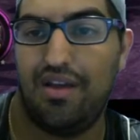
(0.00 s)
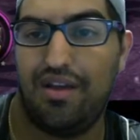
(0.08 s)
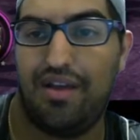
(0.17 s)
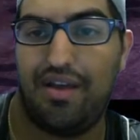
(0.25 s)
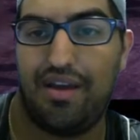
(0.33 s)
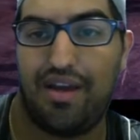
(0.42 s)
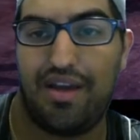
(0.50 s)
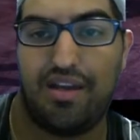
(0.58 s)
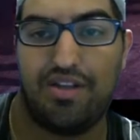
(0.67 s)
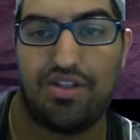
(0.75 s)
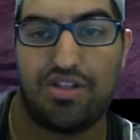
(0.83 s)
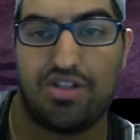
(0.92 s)
and I can
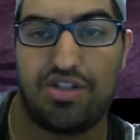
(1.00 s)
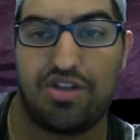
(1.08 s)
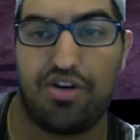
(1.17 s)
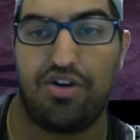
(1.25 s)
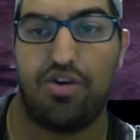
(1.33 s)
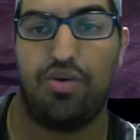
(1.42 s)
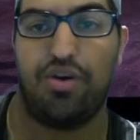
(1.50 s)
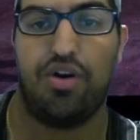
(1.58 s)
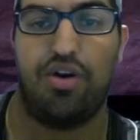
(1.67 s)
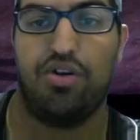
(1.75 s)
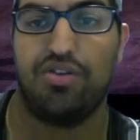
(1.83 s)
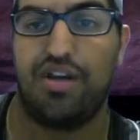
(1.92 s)
just start going
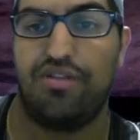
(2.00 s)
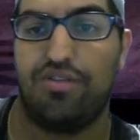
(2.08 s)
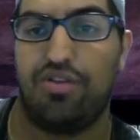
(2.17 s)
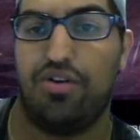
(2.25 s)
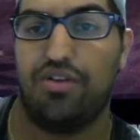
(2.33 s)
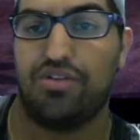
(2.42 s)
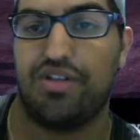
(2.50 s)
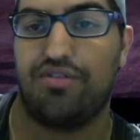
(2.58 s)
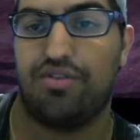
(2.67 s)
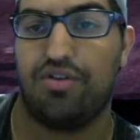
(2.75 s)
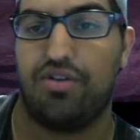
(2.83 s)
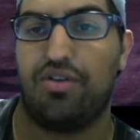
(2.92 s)
ult after ult after